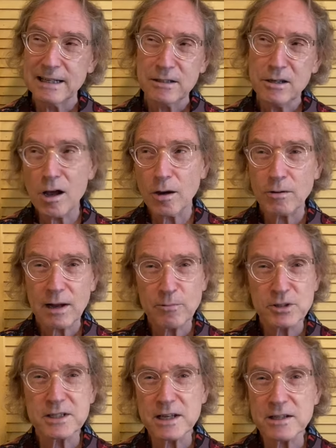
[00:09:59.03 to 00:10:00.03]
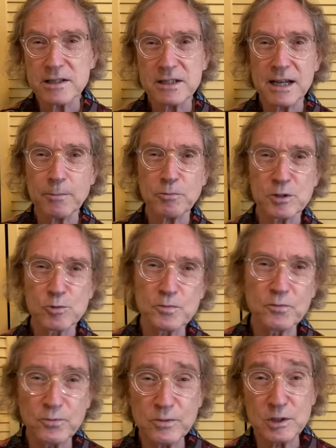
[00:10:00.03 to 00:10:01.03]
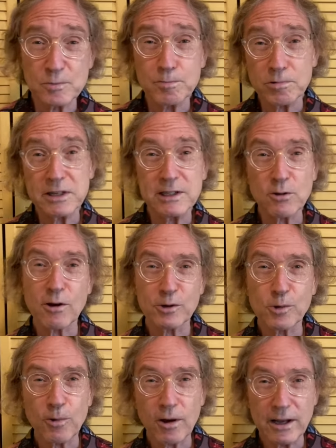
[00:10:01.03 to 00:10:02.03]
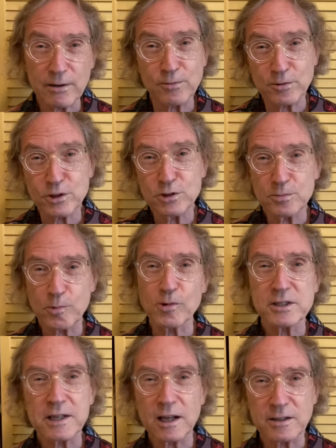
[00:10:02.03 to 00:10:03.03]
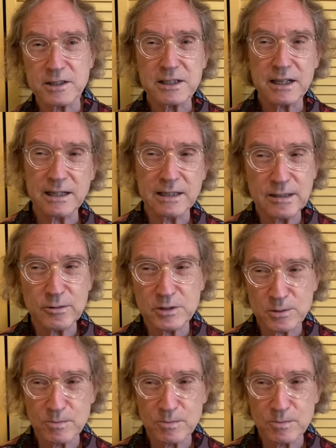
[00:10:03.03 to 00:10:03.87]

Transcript: No, I would say this amp was pretty darn quiet for tube or solid state. It was